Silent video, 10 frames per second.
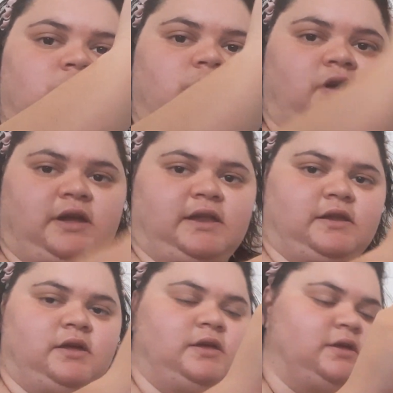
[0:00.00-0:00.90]

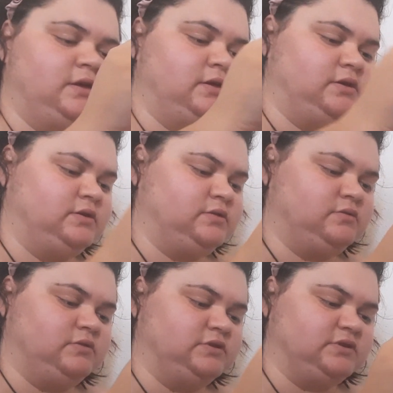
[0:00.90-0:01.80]
green.
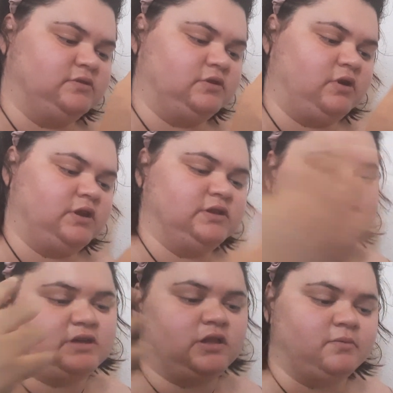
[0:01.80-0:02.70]
So the green
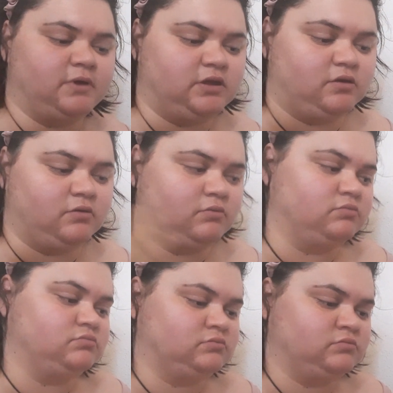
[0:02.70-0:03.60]
is
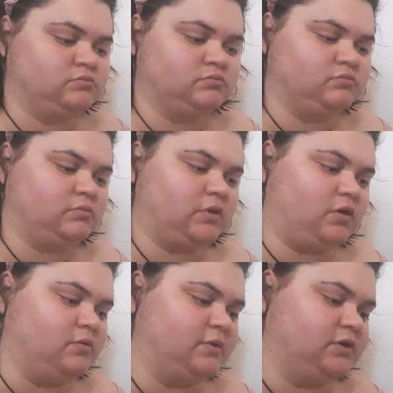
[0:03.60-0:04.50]
jalapeno
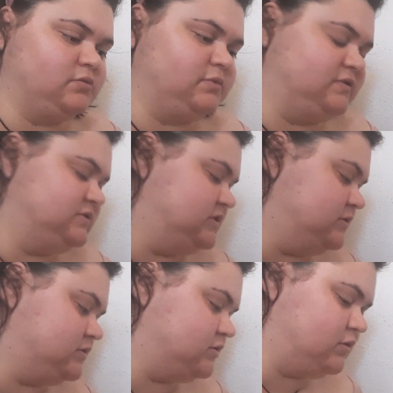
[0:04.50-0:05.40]
Jalapeno beef
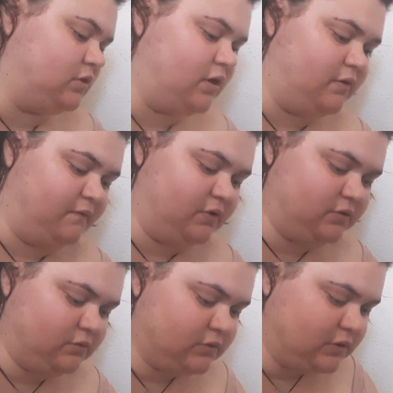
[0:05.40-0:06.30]
stick.
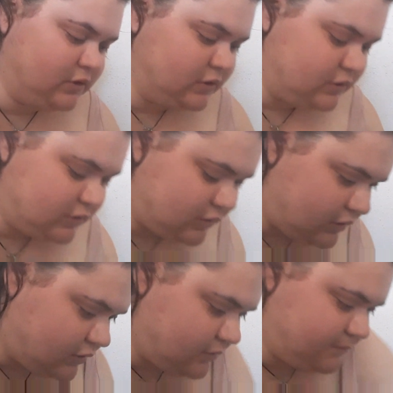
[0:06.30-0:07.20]
Love.
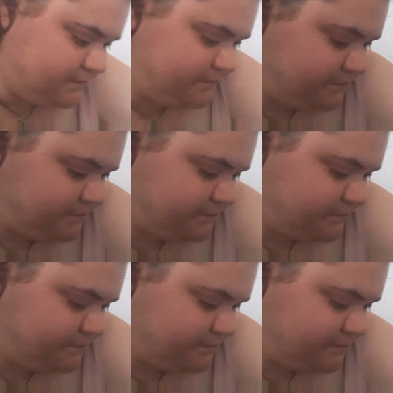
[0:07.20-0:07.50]
Um,